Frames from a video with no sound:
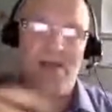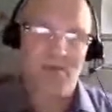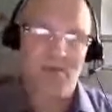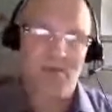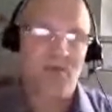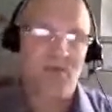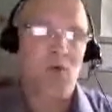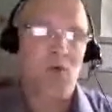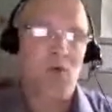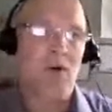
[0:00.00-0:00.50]

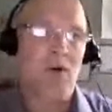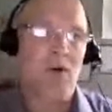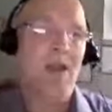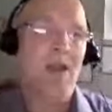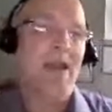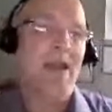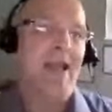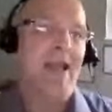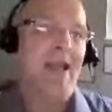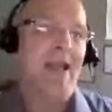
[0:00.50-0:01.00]
number four.
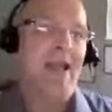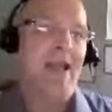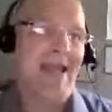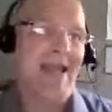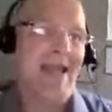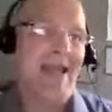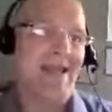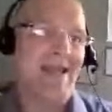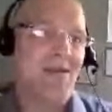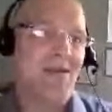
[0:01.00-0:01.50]

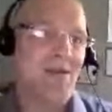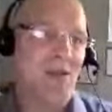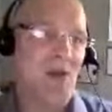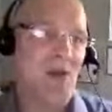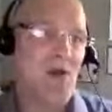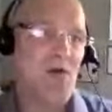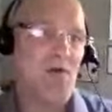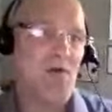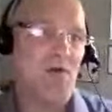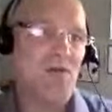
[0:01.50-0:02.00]
And it
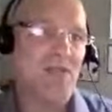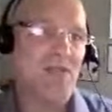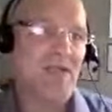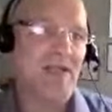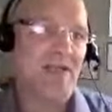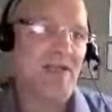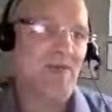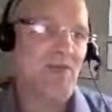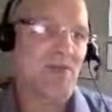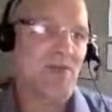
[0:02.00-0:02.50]
knows,
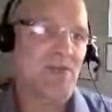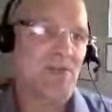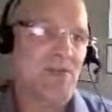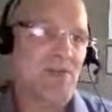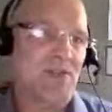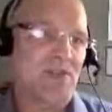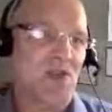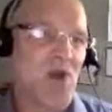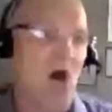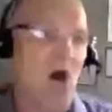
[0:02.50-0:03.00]
again, I'm using
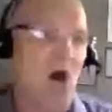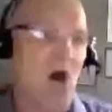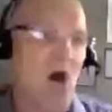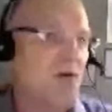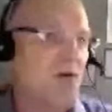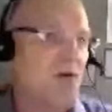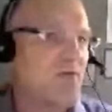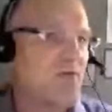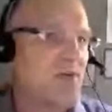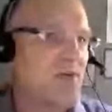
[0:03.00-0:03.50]
this
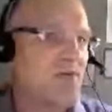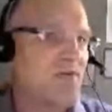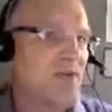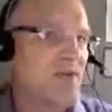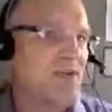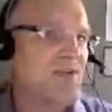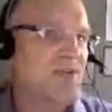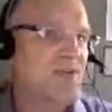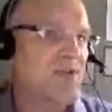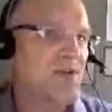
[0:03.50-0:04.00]
autofill
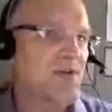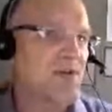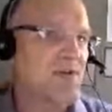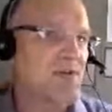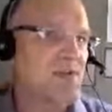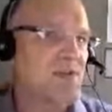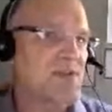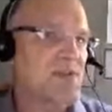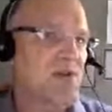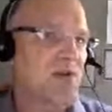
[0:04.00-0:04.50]
feature
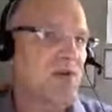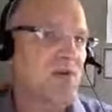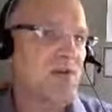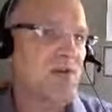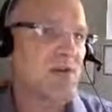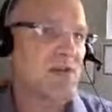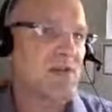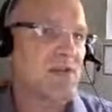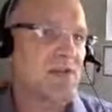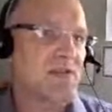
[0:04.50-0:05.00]
so
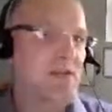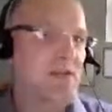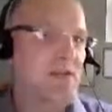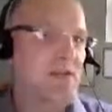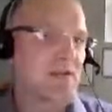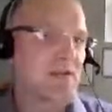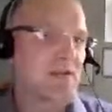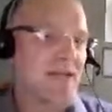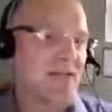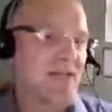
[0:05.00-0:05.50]
that
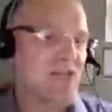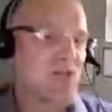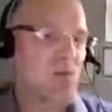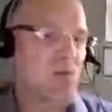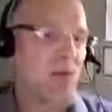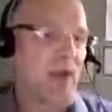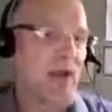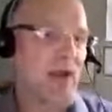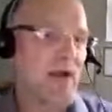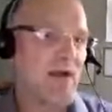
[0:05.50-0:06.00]
that
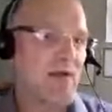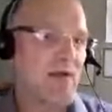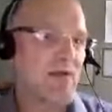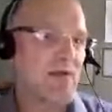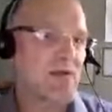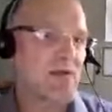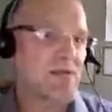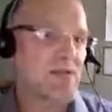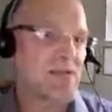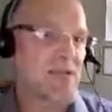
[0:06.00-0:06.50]
square or
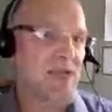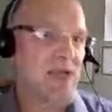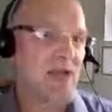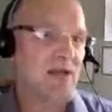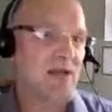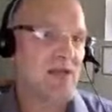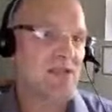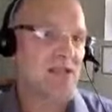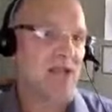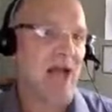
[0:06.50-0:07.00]
cell
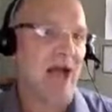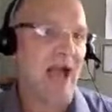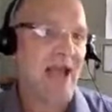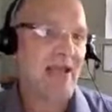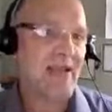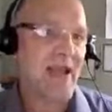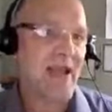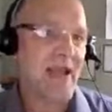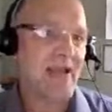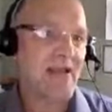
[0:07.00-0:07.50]
is
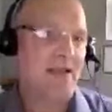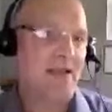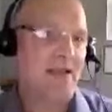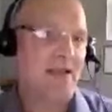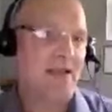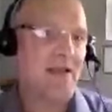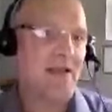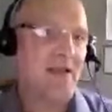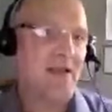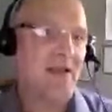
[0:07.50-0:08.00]
highlighted.
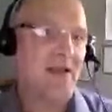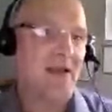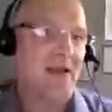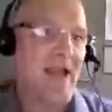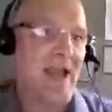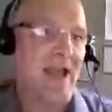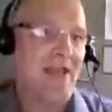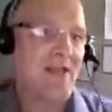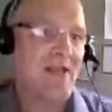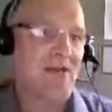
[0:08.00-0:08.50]

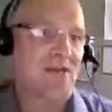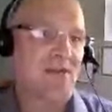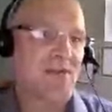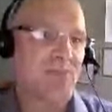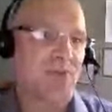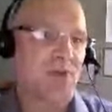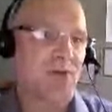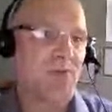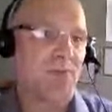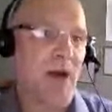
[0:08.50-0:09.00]
And there's a
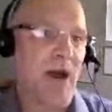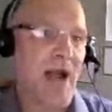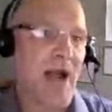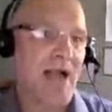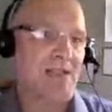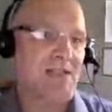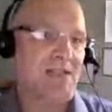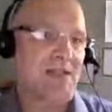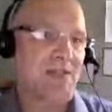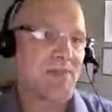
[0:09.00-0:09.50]
blue box
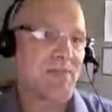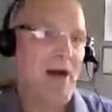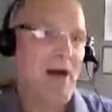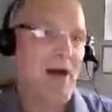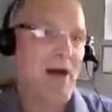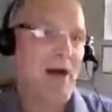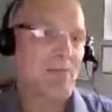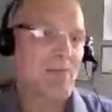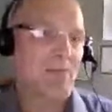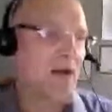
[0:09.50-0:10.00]
in the
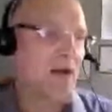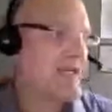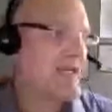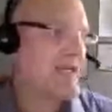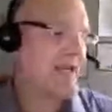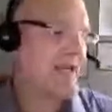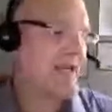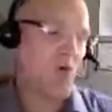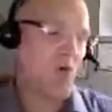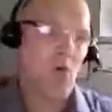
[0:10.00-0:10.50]
bottom
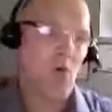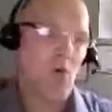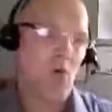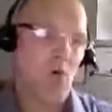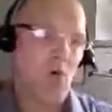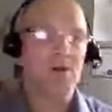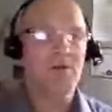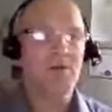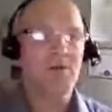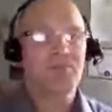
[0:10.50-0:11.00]
right-hand corner.